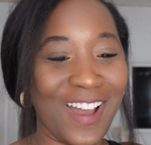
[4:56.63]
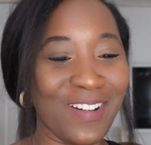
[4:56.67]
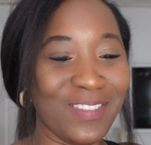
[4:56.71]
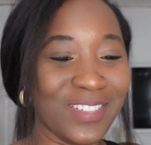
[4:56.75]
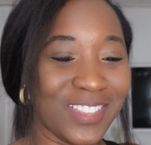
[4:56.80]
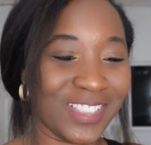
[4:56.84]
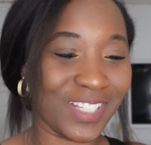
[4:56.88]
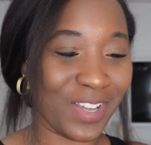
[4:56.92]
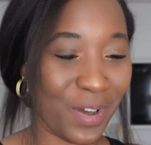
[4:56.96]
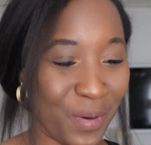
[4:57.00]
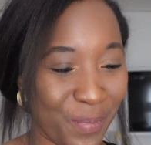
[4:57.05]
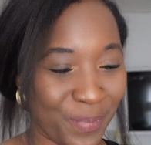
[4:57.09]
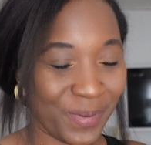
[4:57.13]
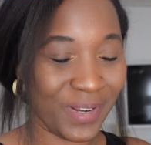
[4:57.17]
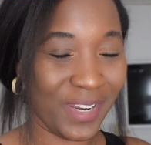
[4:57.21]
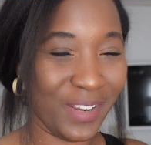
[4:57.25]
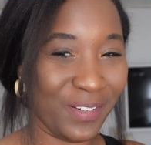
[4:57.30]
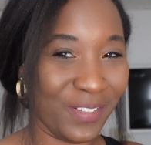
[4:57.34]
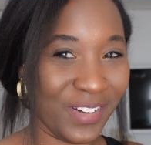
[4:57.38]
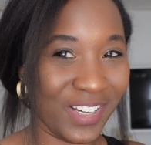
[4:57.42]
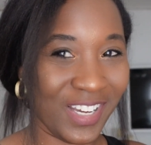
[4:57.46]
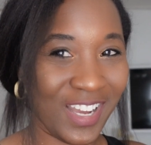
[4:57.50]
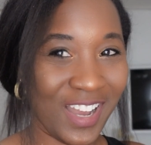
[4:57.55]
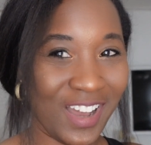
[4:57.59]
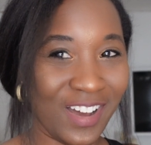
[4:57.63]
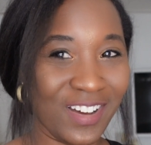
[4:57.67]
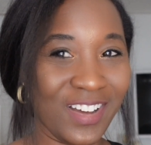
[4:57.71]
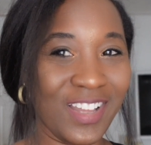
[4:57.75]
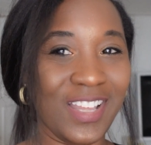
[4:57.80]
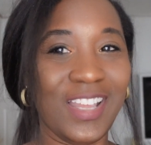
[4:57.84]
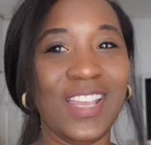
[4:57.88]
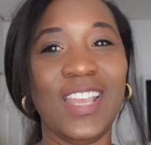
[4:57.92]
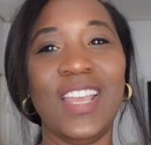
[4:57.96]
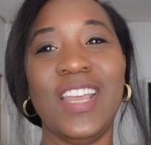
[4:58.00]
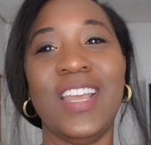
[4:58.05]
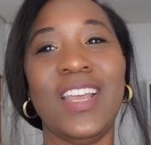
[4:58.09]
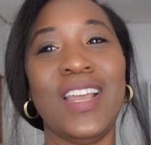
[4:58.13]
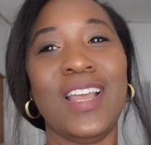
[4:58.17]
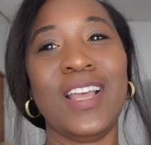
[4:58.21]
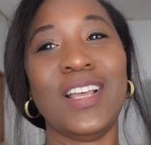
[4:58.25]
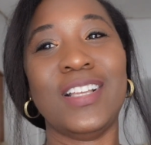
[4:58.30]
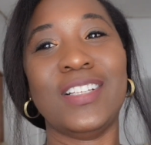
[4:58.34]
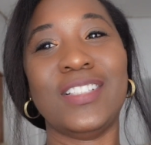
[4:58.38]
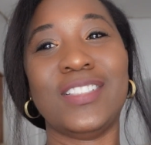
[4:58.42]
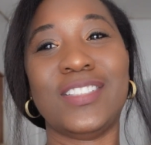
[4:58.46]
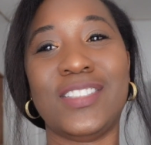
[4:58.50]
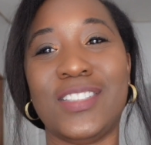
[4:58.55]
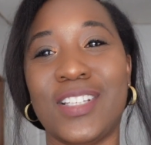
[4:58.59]
I was hoping it would go.
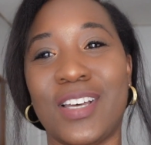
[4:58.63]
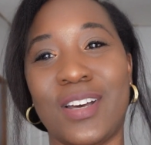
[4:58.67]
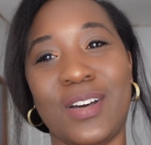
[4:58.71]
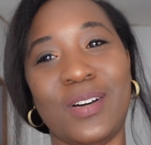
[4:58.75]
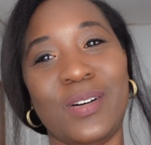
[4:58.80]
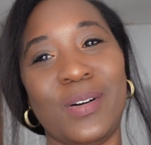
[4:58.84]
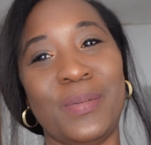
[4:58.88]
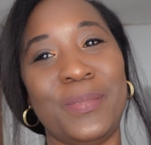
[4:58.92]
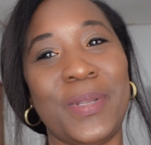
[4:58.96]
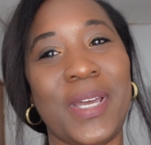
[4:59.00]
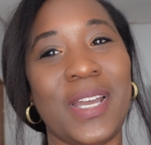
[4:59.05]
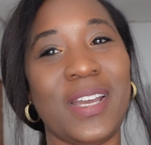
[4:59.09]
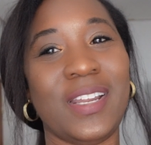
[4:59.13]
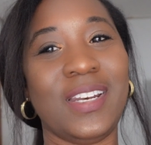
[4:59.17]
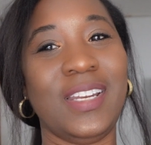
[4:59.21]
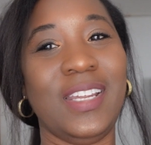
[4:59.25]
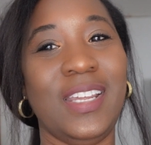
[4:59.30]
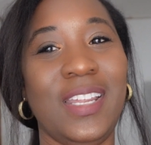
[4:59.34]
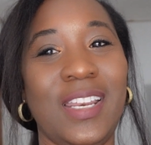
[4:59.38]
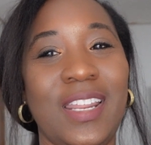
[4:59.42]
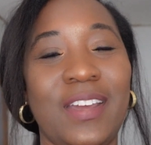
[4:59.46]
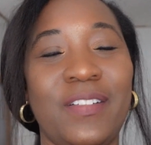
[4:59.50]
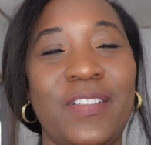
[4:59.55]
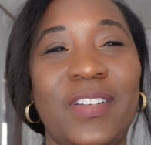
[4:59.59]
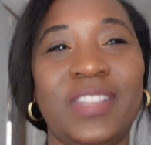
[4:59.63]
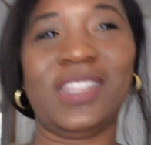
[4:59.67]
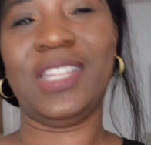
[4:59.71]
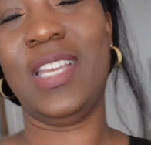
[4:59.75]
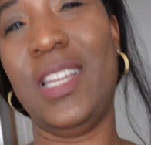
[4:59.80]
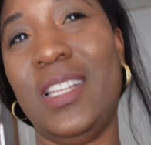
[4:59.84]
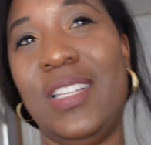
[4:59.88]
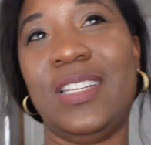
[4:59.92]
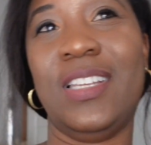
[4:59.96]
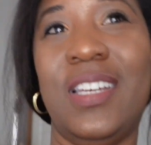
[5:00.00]
So I'm not going to get everything